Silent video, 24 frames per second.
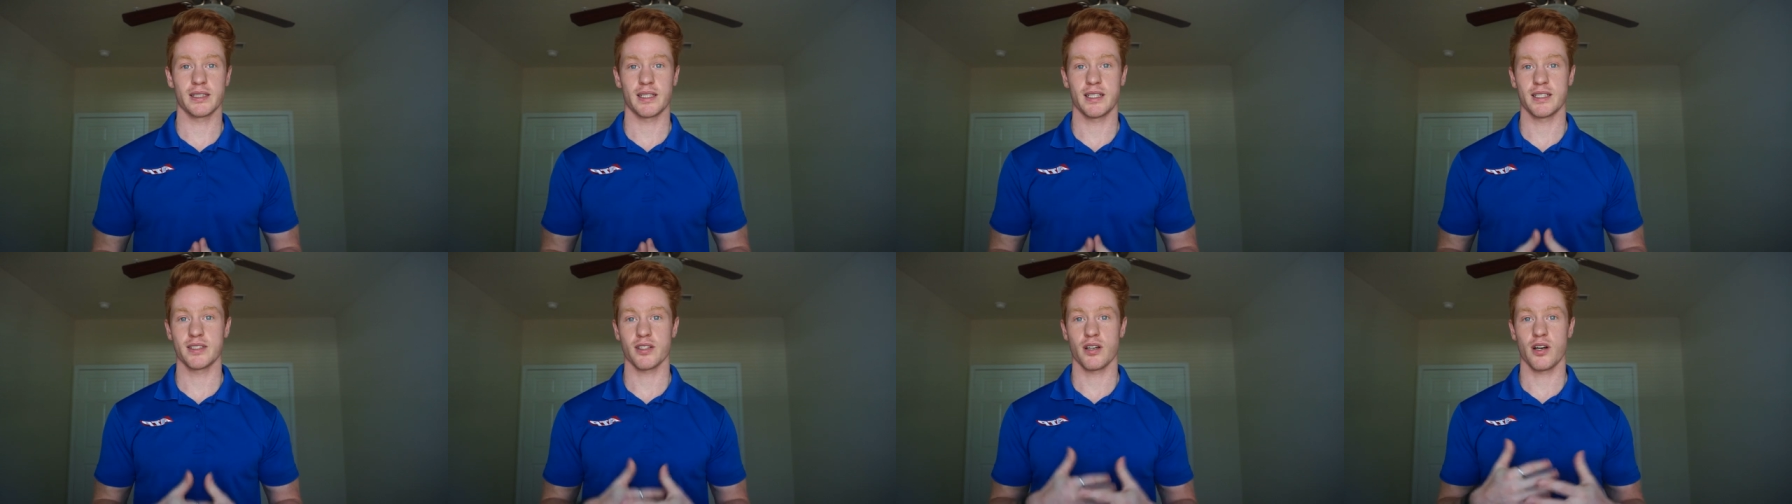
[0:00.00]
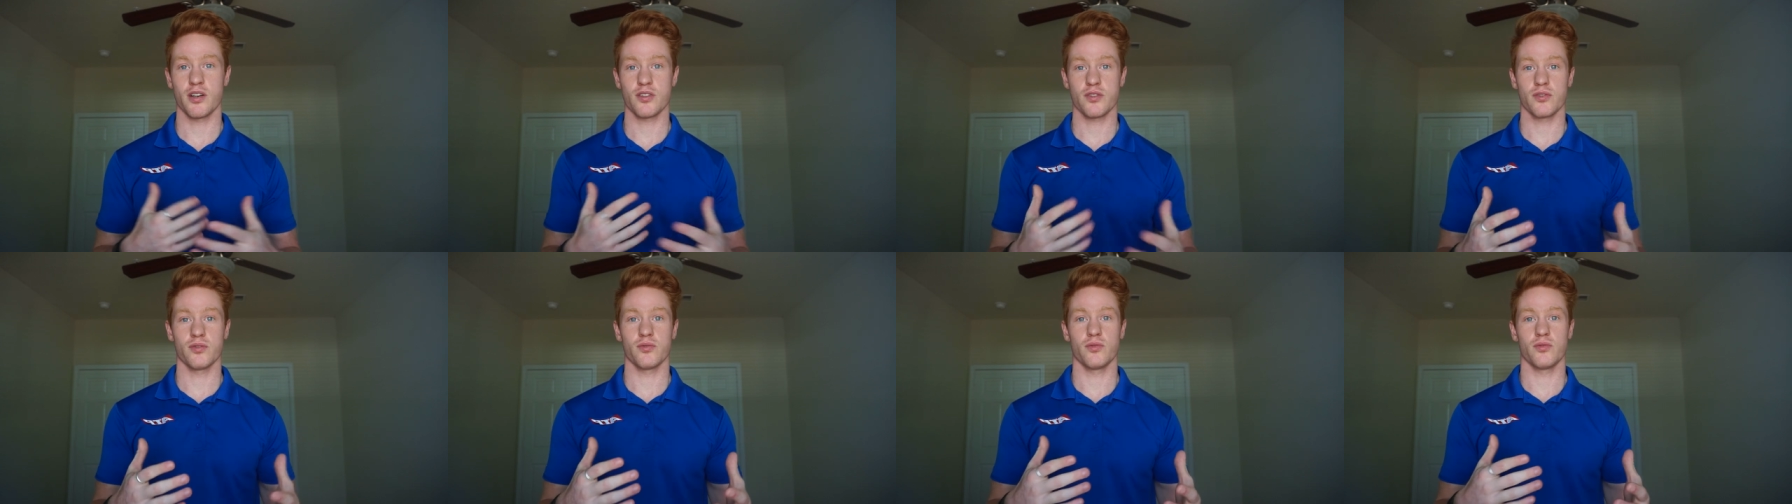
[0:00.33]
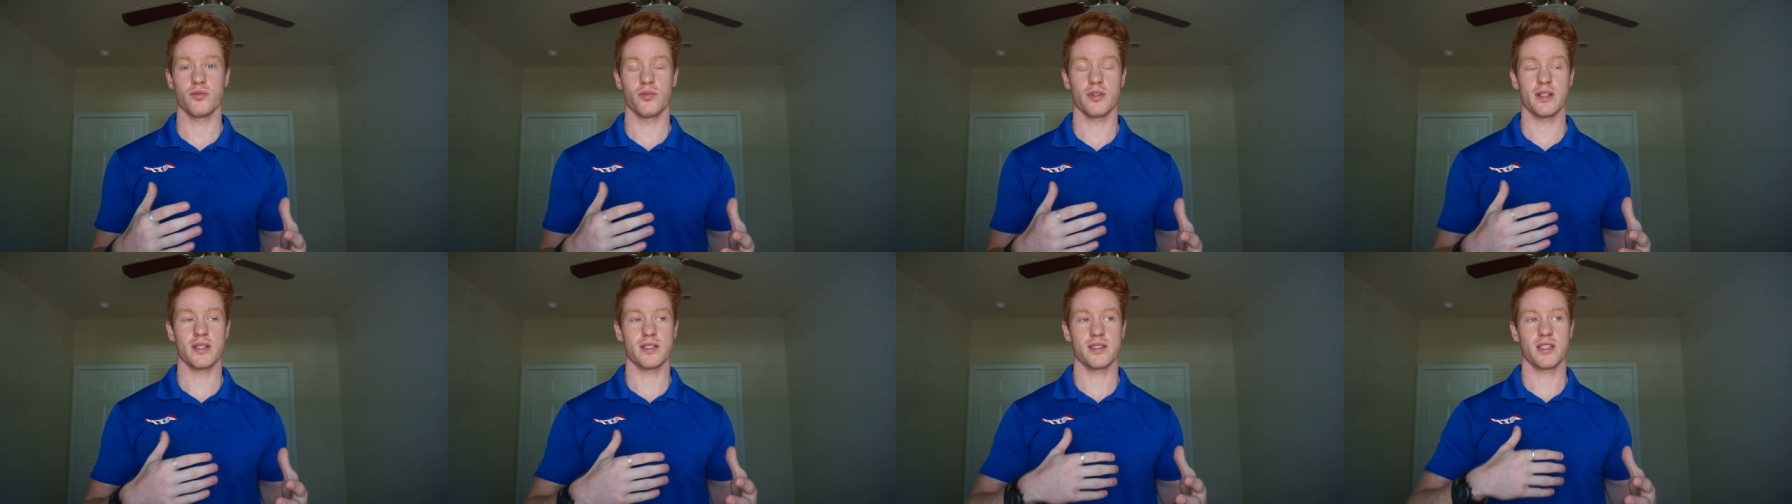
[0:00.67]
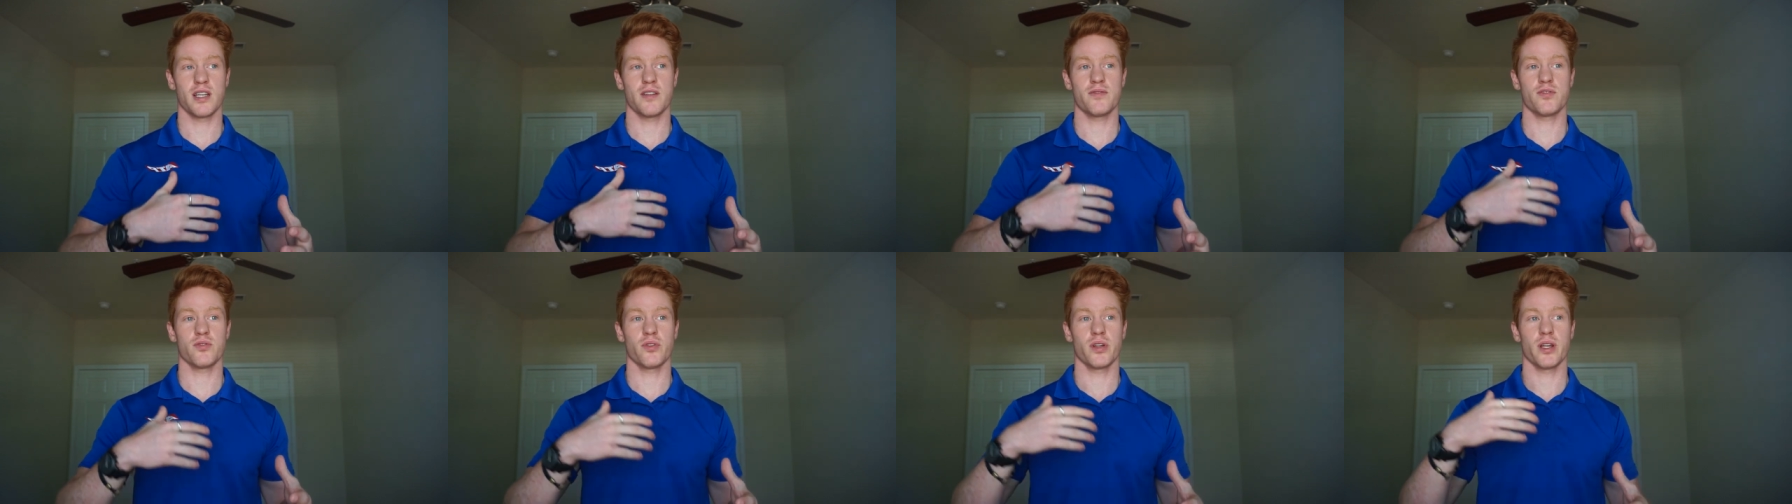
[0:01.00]
and it's also, it
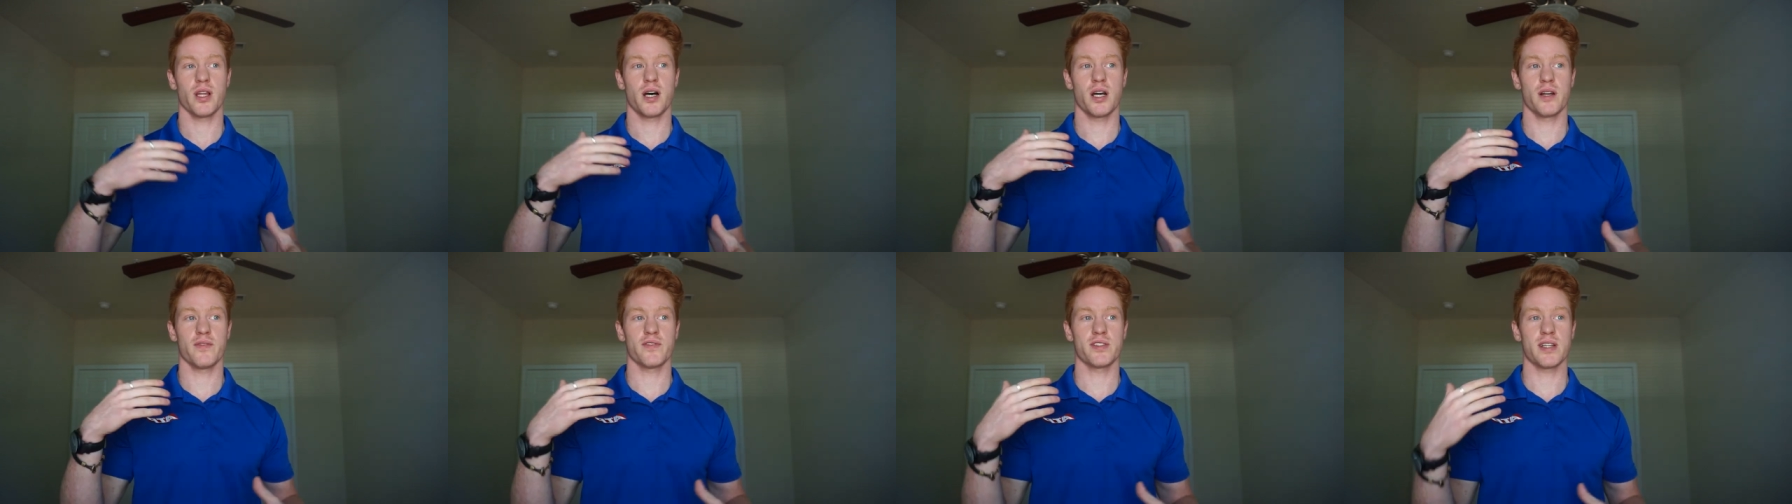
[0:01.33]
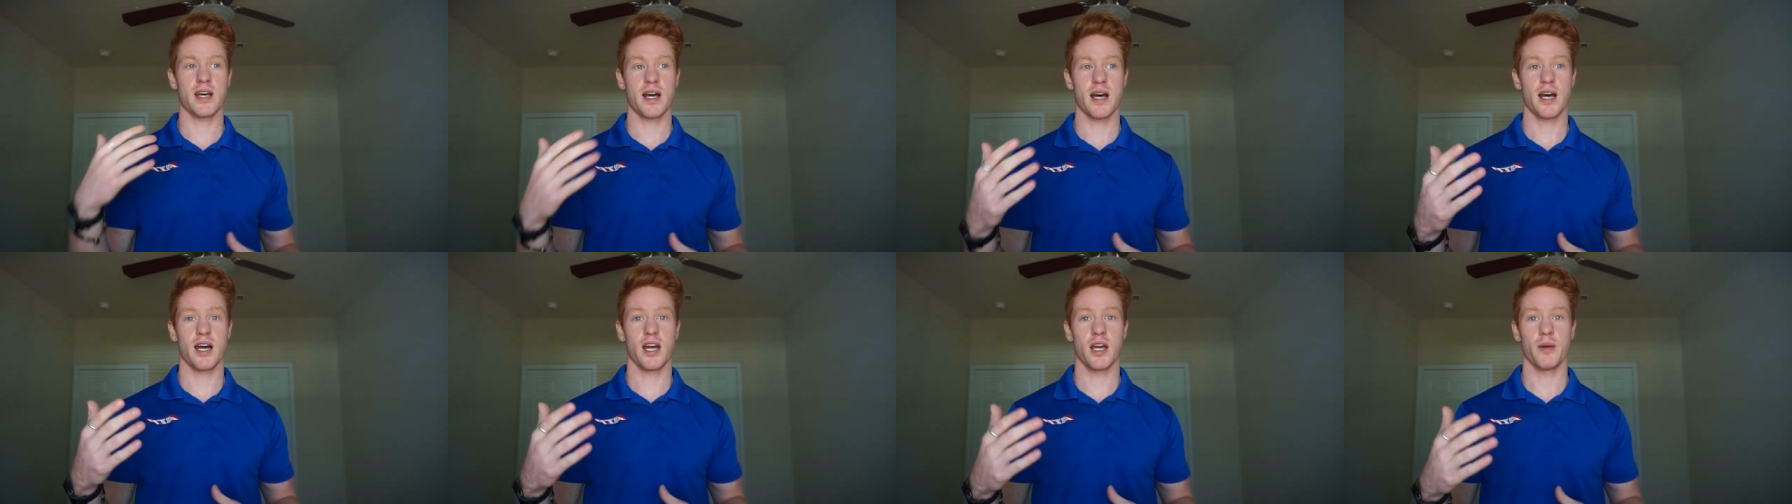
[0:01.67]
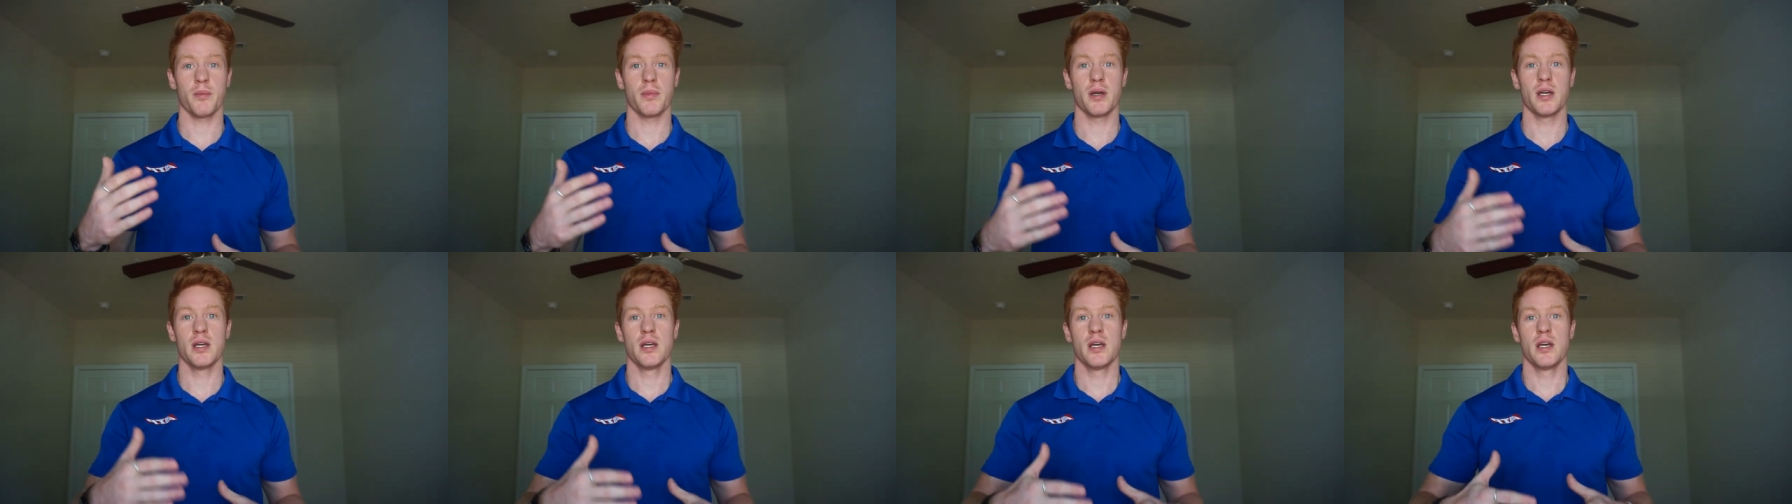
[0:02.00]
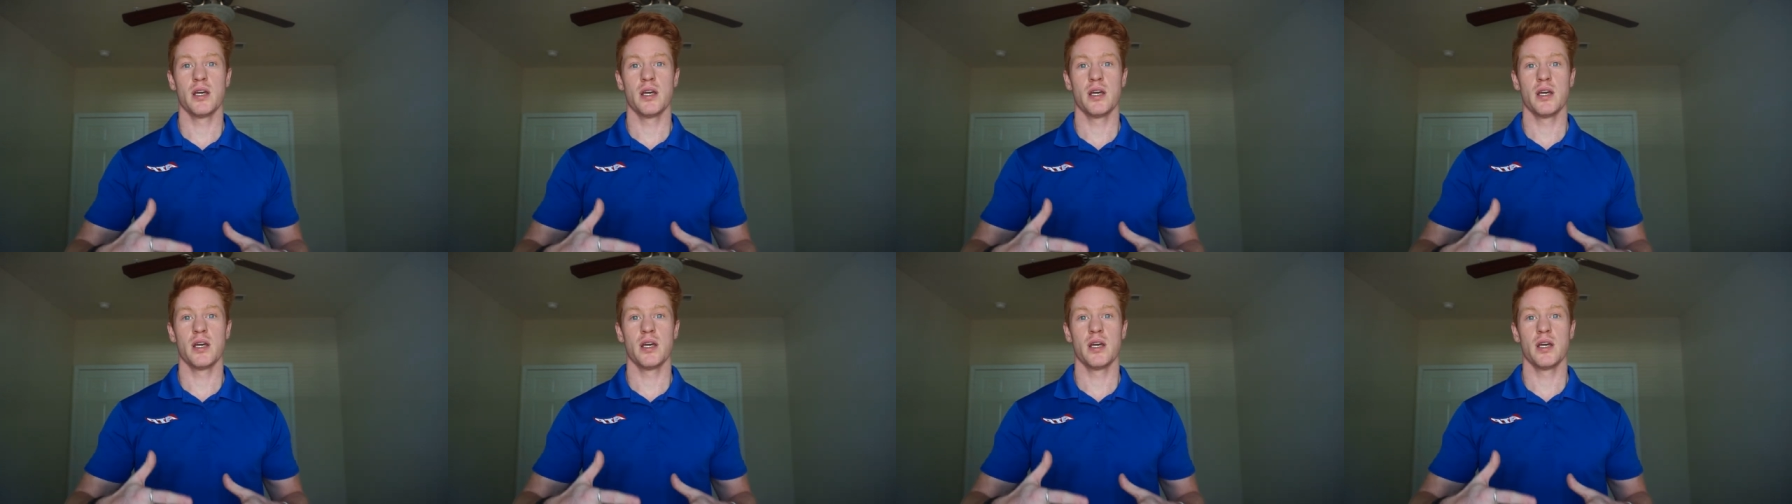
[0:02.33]
saves you a lot of time.